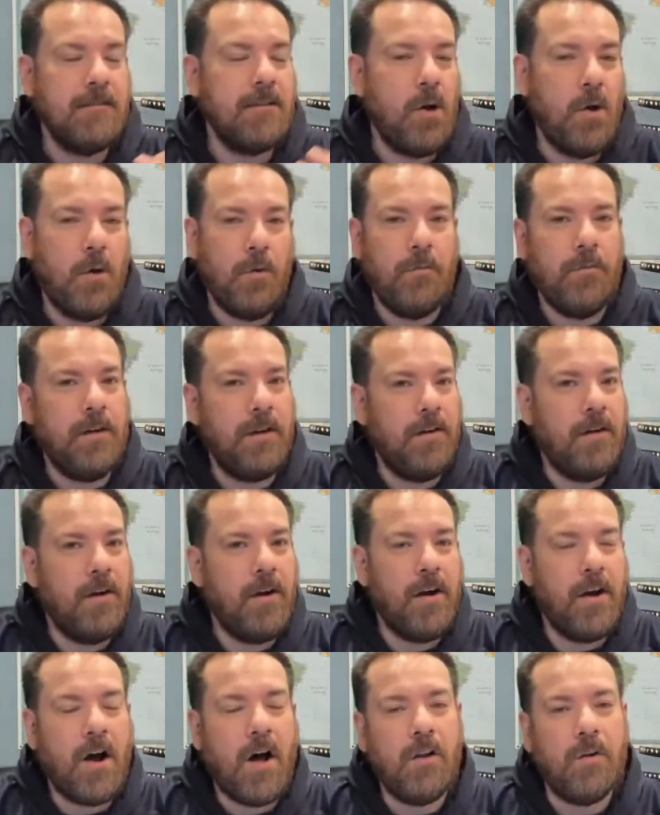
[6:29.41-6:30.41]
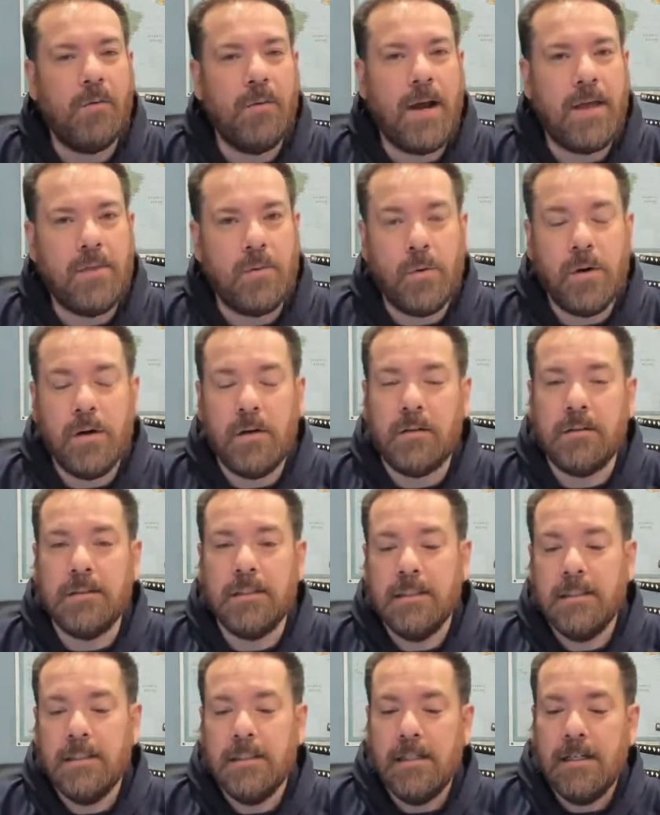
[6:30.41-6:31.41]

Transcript: COVID, all around the world.